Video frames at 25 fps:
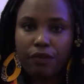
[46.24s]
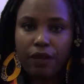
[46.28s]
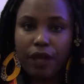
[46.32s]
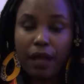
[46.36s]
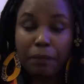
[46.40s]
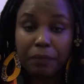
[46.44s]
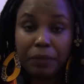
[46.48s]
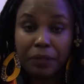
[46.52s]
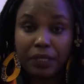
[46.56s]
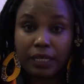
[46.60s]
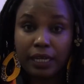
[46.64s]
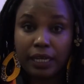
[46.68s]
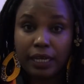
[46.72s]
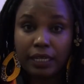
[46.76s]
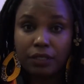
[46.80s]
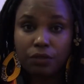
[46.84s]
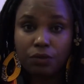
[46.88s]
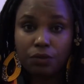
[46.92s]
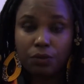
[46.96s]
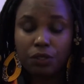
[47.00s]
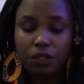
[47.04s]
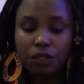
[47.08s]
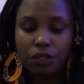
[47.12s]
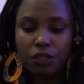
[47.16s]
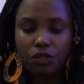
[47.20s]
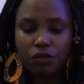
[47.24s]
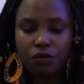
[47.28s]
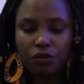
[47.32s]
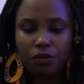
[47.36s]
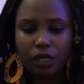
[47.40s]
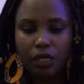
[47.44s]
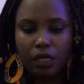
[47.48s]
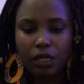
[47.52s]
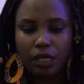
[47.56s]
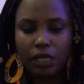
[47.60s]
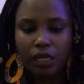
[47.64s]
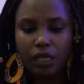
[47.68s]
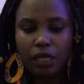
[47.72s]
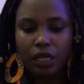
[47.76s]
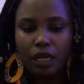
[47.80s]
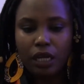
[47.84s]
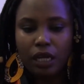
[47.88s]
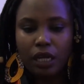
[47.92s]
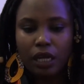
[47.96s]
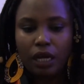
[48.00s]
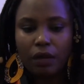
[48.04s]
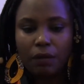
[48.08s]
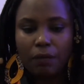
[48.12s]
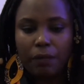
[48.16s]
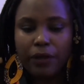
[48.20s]
appetite, which is really
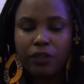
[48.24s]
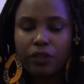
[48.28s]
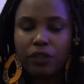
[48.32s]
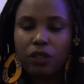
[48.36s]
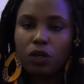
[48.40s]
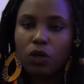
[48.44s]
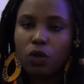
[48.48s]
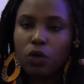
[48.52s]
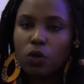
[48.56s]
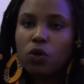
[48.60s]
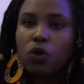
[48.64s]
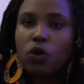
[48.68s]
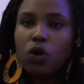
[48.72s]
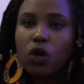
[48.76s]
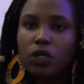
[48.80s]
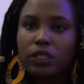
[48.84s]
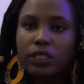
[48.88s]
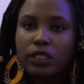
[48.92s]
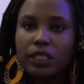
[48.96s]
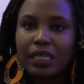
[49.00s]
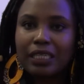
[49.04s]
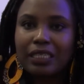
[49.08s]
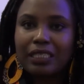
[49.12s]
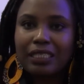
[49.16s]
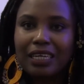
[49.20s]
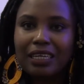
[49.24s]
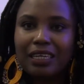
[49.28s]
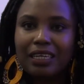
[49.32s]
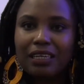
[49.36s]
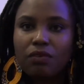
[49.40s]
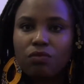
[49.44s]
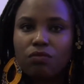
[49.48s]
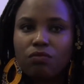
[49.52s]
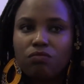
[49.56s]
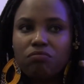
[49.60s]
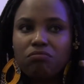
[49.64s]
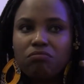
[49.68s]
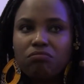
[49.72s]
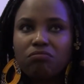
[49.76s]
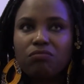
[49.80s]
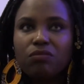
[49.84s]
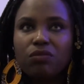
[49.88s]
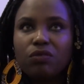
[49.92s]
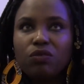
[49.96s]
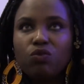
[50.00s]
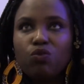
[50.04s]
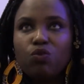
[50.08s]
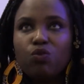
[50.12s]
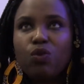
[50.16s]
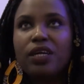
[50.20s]
about the local content and
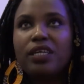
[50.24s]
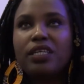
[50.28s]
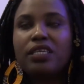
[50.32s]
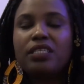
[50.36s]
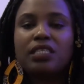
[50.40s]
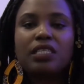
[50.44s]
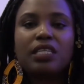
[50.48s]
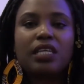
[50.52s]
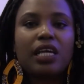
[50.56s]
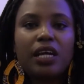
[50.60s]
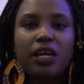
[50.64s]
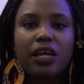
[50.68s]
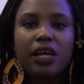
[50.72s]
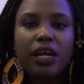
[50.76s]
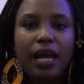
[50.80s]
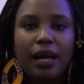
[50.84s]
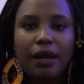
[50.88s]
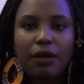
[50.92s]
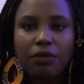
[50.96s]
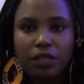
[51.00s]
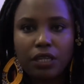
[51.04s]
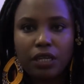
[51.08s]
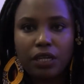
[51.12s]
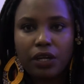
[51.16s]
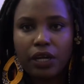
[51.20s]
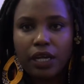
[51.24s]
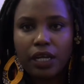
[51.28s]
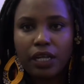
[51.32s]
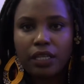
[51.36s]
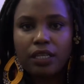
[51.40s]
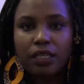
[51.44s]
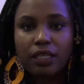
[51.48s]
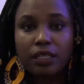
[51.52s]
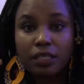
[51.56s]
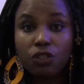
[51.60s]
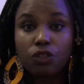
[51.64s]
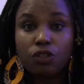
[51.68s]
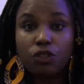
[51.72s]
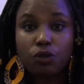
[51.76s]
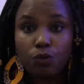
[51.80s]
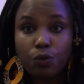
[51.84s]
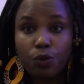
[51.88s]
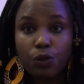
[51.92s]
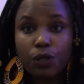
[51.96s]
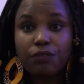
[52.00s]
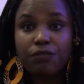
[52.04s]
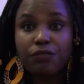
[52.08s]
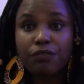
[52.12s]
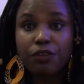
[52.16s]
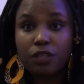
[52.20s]
what is there out there in the digital
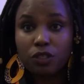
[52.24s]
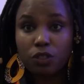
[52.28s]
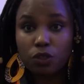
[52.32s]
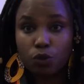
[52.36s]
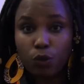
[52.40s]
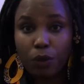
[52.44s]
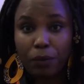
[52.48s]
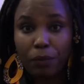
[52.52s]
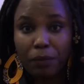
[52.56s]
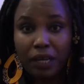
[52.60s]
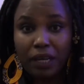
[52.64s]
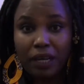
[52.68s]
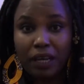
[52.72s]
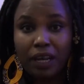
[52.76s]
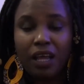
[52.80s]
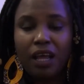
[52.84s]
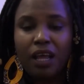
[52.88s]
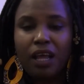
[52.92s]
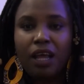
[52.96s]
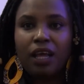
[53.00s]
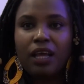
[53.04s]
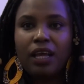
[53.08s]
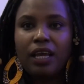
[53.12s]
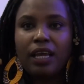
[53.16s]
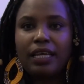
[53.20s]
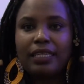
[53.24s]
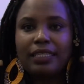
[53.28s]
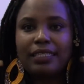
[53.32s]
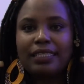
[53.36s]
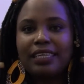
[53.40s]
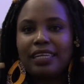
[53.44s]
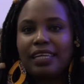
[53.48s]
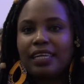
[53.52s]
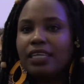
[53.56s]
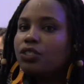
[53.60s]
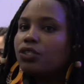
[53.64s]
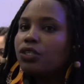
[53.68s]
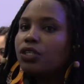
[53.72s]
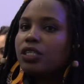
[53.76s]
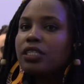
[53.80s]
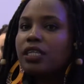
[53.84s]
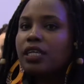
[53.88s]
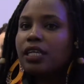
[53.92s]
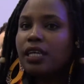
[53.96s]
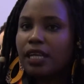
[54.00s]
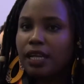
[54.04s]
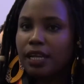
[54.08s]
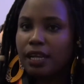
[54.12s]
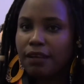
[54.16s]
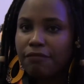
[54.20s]
world for these women? Is it
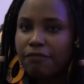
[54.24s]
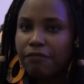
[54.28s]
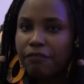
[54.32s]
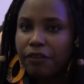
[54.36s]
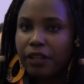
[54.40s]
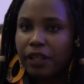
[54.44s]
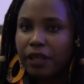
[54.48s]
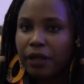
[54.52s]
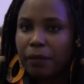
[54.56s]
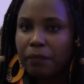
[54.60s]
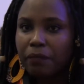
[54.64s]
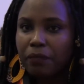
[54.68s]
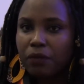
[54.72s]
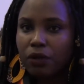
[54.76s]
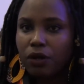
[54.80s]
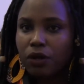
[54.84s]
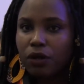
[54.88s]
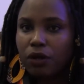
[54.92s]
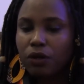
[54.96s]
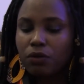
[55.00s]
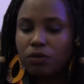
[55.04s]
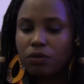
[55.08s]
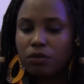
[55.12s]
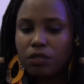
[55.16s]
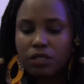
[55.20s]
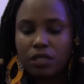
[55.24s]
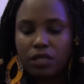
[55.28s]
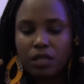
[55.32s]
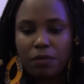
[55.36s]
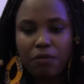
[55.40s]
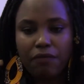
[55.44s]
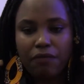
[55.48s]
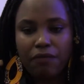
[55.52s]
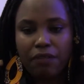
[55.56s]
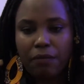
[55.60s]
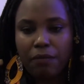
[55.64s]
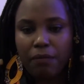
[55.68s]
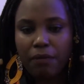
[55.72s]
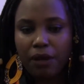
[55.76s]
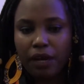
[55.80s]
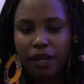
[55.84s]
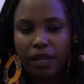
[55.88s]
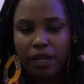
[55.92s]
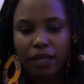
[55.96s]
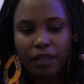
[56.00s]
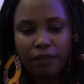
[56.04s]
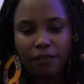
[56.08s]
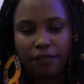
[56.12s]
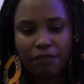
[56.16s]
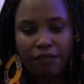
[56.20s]
interesting enough for them? You know, some of them are
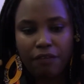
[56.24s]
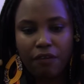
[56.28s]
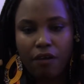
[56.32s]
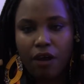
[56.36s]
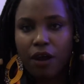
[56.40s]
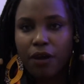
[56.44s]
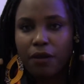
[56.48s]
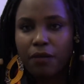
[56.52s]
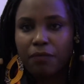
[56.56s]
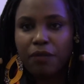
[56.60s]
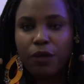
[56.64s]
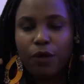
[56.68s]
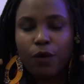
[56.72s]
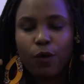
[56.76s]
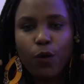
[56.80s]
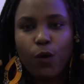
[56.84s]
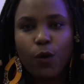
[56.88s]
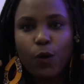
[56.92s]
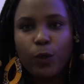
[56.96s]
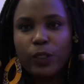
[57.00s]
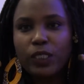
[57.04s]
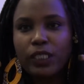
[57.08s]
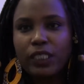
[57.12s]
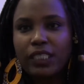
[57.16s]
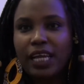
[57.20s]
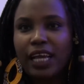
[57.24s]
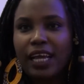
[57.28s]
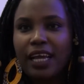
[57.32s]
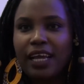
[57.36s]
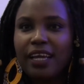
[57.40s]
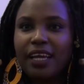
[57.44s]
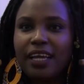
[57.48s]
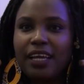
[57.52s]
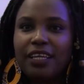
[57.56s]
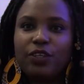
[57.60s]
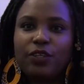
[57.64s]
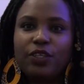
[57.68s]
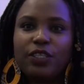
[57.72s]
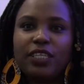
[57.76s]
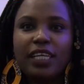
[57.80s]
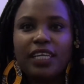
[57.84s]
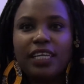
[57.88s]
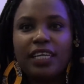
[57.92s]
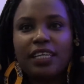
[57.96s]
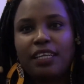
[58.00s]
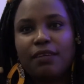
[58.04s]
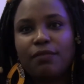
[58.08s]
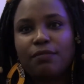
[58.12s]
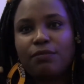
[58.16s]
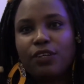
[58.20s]
in the farm the whole day, and you're
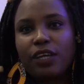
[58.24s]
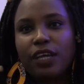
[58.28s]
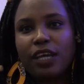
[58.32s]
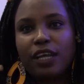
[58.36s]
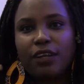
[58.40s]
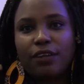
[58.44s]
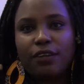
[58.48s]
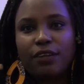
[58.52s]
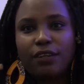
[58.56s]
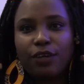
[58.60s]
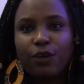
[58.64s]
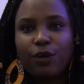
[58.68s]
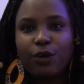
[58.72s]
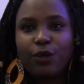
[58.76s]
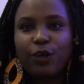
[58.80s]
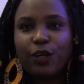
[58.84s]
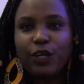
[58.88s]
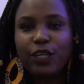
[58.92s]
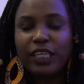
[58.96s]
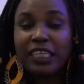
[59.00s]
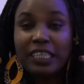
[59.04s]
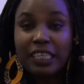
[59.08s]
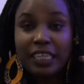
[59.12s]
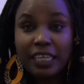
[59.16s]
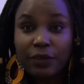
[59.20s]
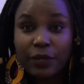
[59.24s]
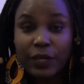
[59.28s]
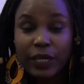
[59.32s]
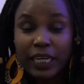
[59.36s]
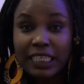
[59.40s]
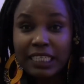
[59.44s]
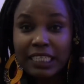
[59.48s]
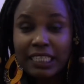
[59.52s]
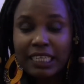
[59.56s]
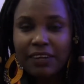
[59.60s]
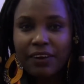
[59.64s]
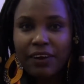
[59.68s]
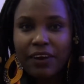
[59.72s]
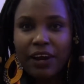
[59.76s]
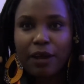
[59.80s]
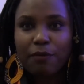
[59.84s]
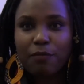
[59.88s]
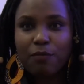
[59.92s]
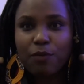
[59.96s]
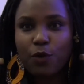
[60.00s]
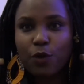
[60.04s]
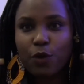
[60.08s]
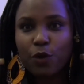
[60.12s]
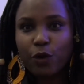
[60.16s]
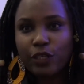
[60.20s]
telling them to get on on, on
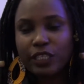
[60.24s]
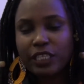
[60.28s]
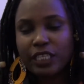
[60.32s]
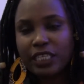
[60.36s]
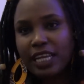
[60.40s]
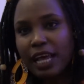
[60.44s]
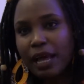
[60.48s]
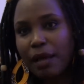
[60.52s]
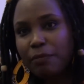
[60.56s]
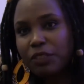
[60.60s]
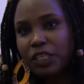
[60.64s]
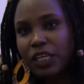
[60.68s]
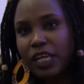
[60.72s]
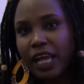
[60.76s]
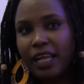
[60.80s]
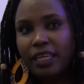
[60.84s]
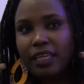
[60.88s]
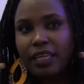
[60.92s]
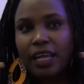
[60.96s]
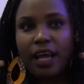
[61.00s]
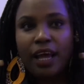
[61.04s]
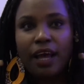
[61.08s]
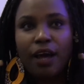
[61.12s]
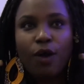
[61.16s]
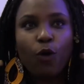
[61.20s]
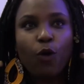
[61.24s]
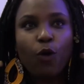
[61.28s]
Instagram or on Snapchat